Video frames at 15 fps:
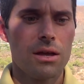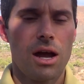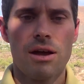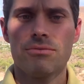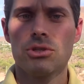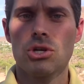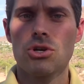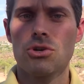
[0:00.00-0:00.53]

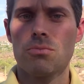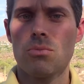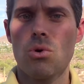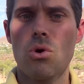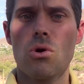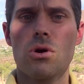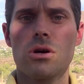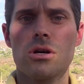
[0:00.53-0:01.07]
I've learned
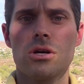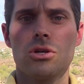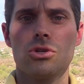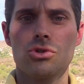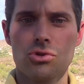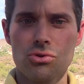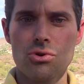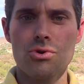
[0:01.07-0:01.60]
more
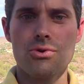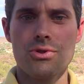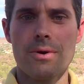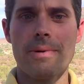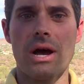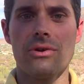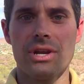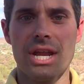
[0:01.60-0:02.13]
truth
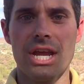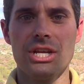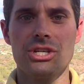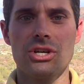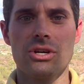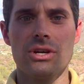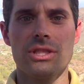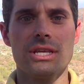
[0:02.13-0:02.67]
about
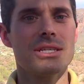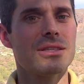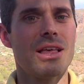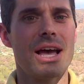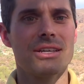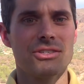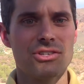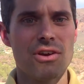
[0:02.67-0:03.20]
nature in these
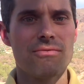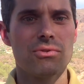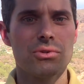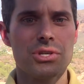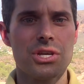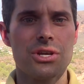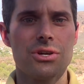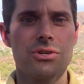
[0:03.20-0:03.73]
last several
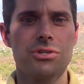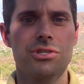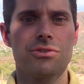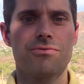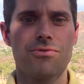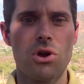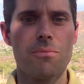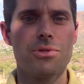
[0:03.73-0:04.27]
years
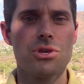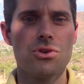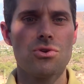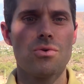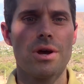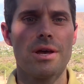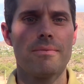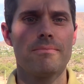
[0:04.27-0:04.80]
from the
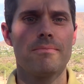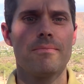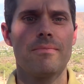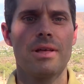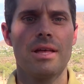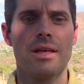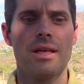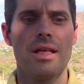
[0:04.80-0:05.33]
UM
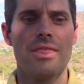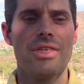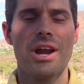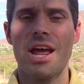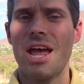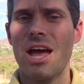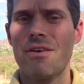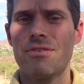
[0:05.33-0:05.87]
than I
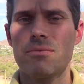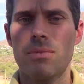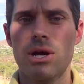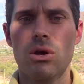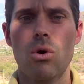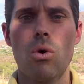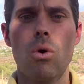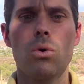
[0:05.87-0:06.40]
have in
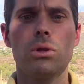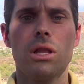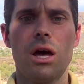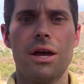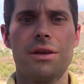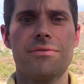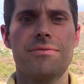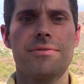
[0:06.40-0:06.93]
my whole
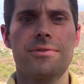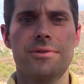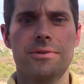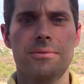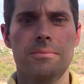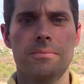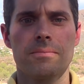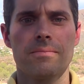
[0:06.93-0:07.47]
life.
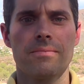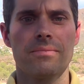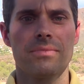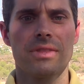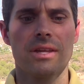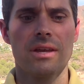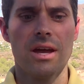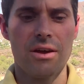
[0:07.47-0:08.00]

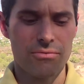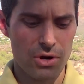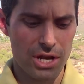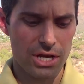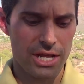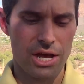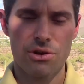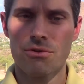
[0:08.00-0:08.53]
I've
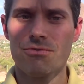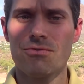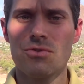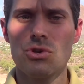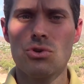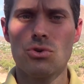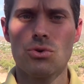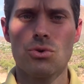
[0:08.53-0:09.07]
written down a
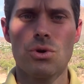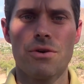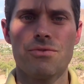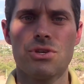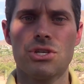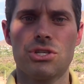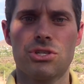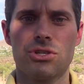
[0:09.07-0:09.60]
few of
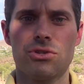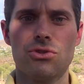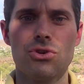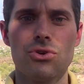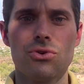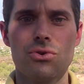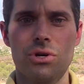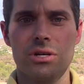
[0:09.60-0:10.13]
these
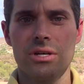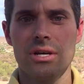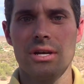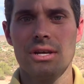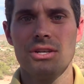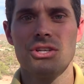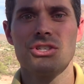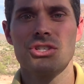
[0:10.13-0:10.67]
new
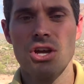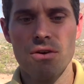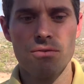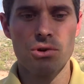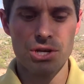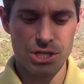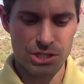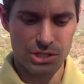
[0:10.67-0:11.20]

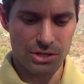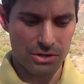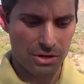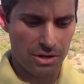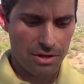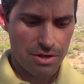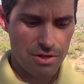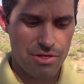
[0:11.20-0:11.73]
discoveries and
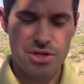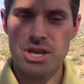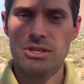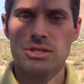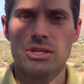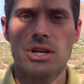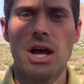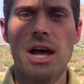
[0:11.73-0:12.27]

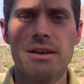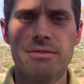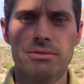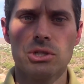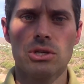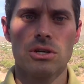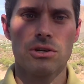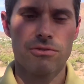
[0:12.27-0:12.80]
things that I've
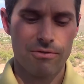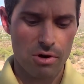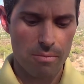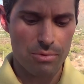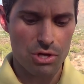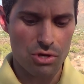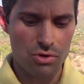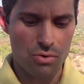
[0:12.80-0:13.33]
learned from
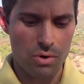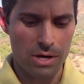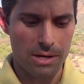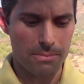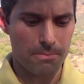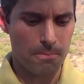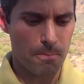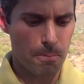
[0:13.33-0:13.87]
the
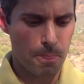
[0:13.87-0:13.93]
UM.